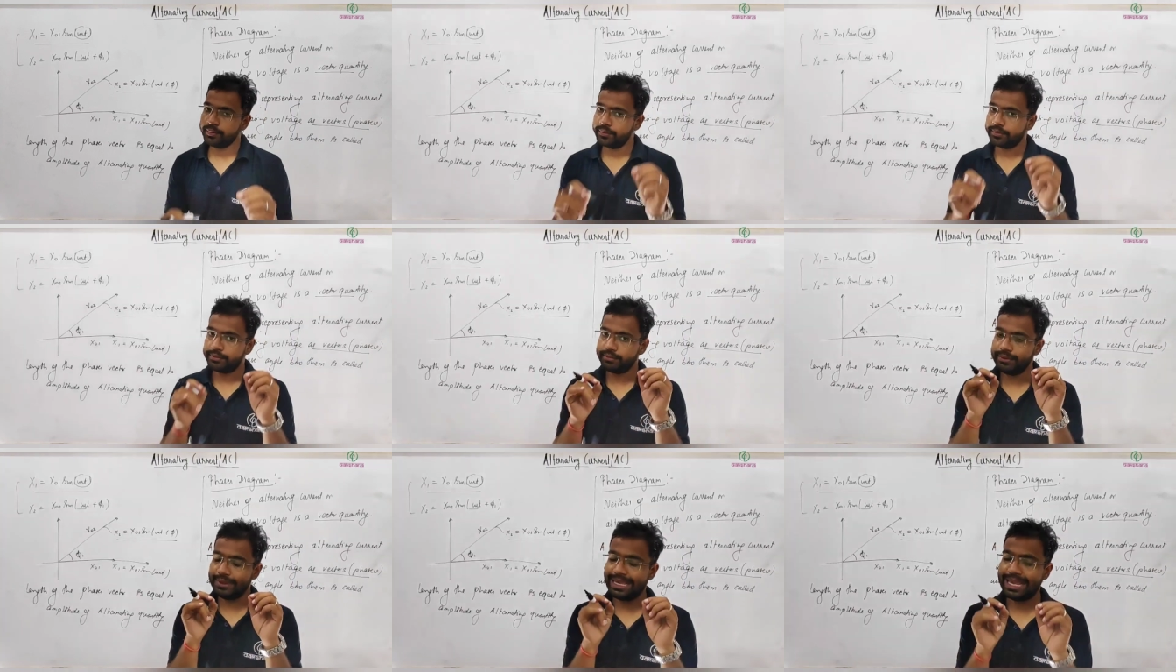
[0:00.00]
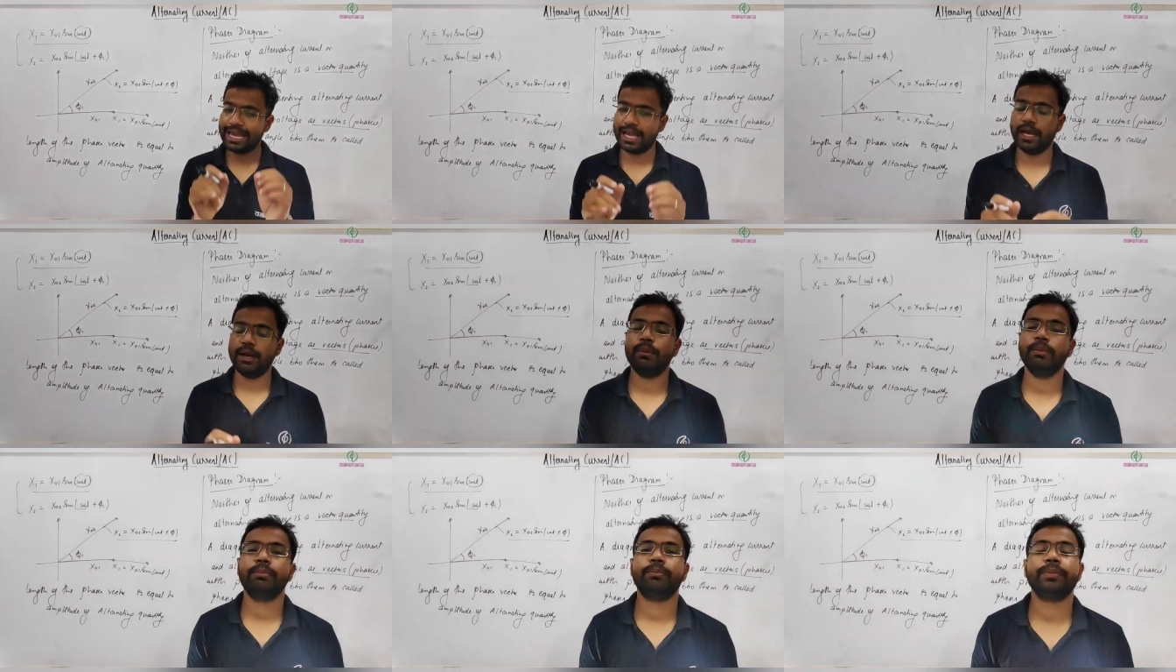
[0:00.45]
We
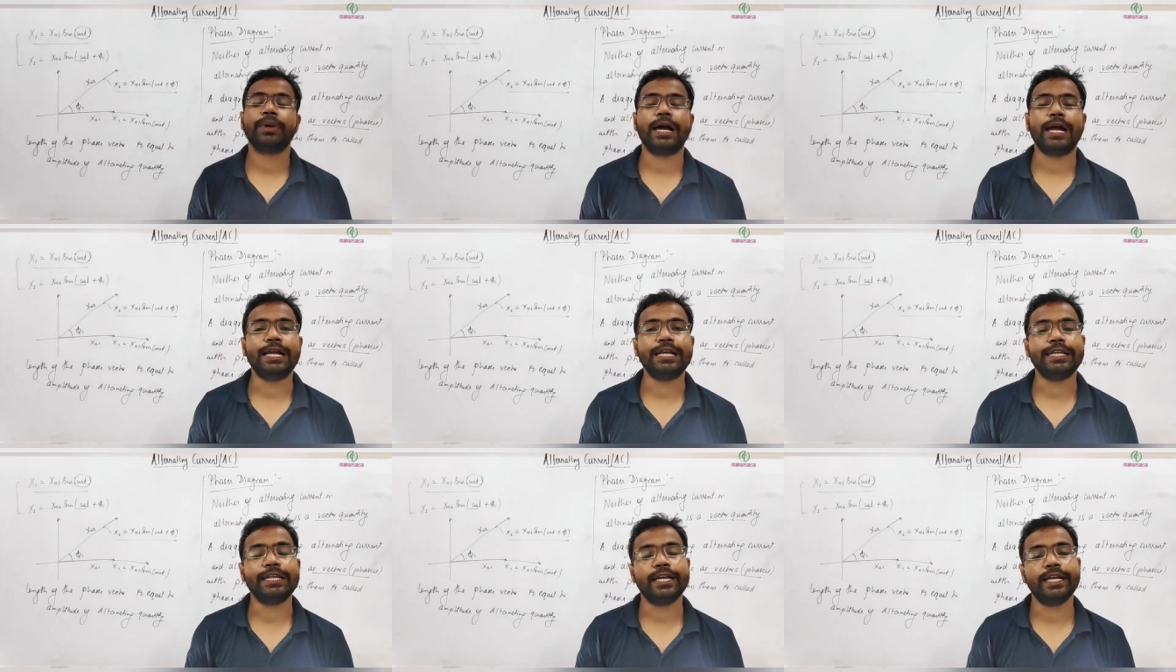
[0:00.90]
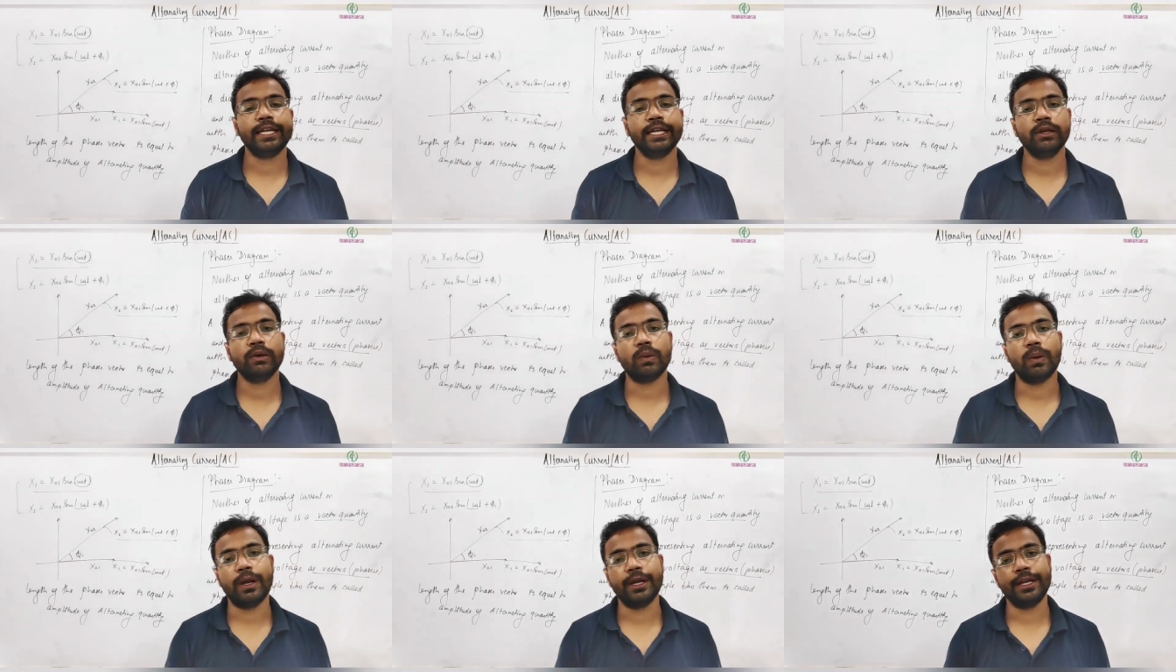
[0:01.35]
have alternating
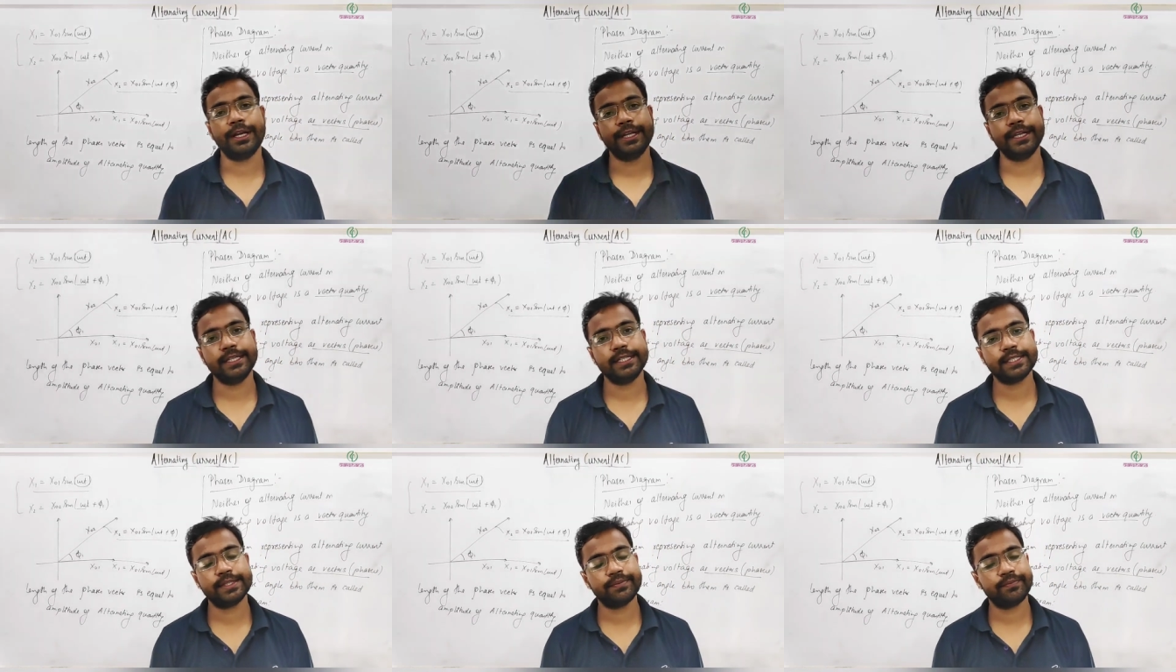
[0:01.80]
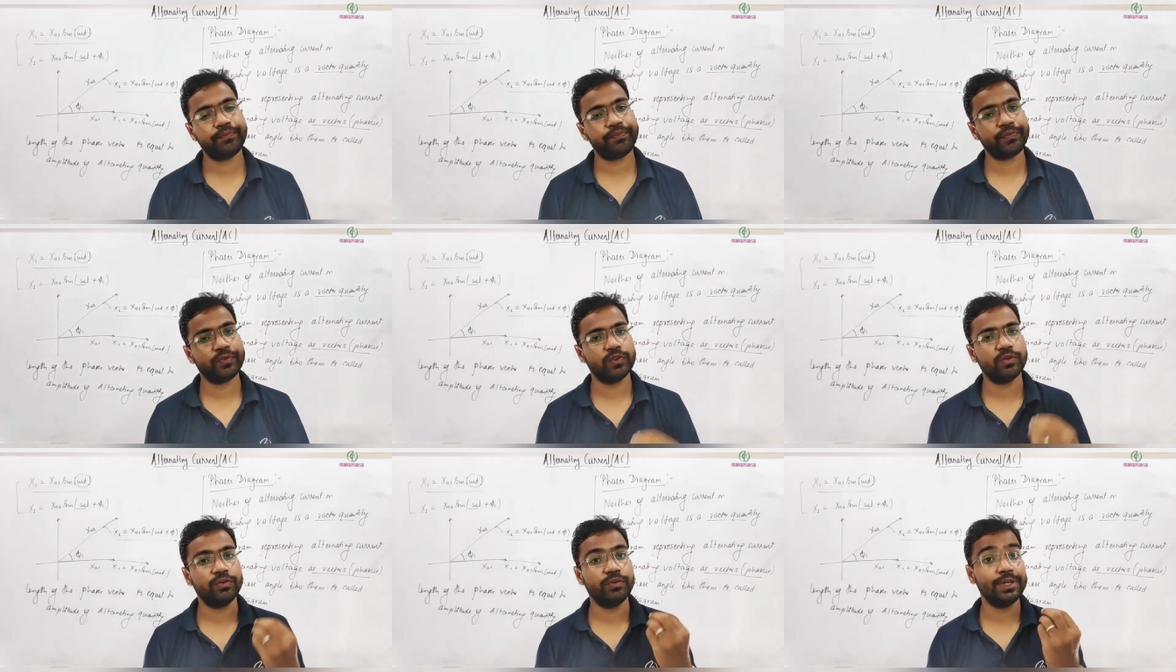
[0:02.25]
quantities
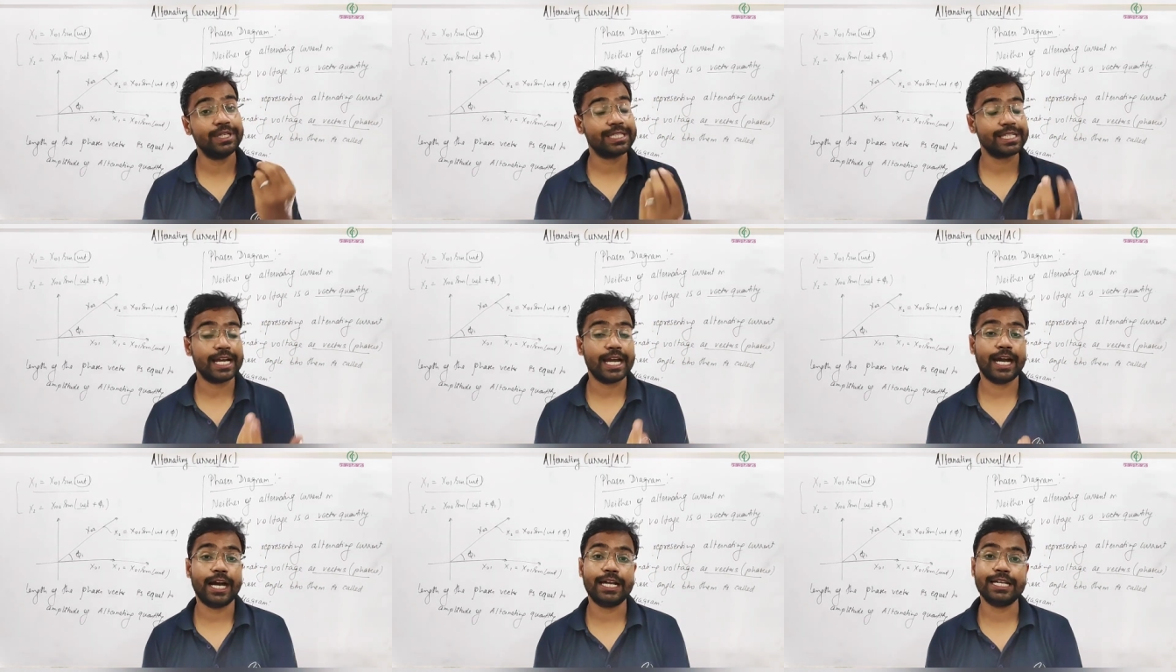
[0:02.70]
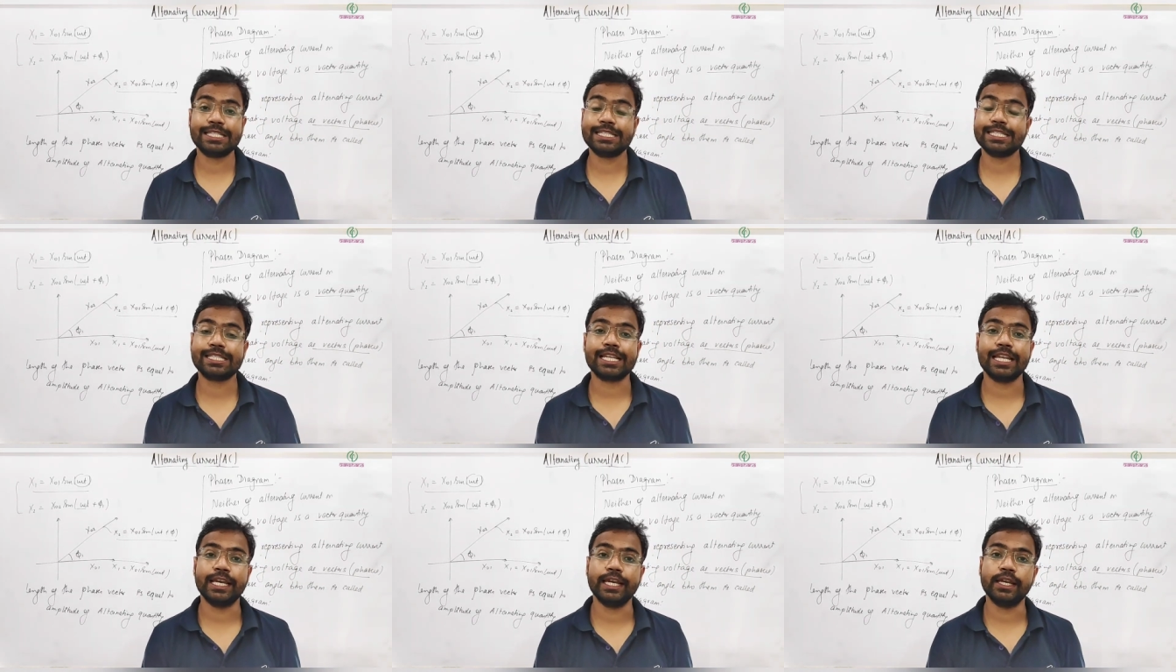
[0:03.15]
which are
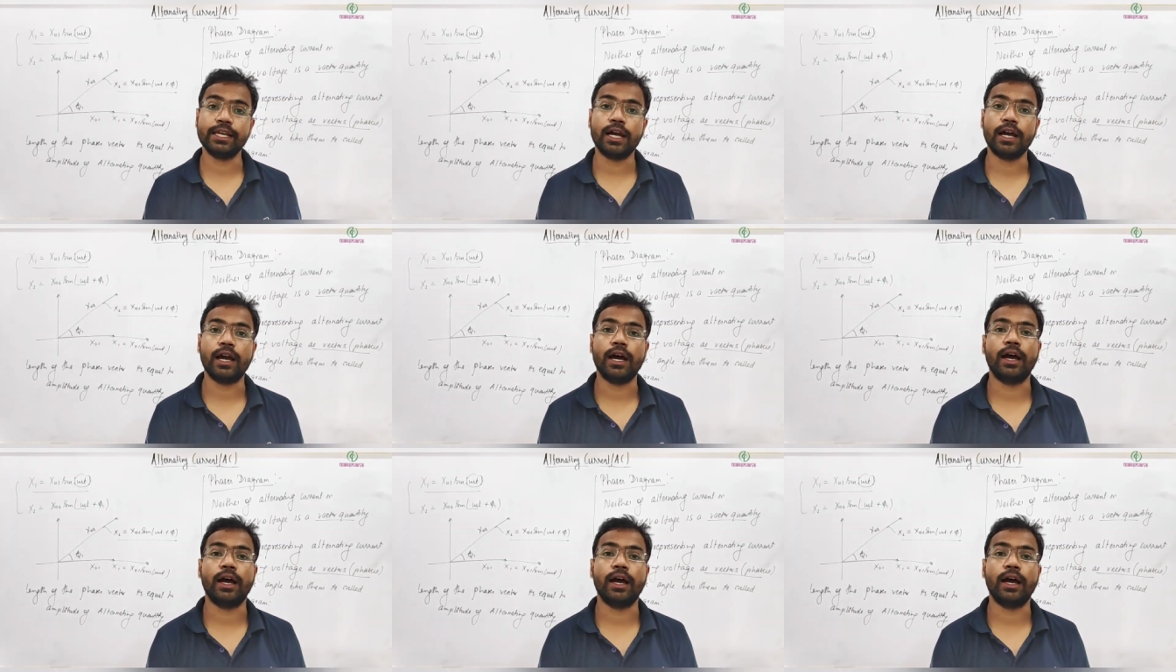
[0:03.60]
just like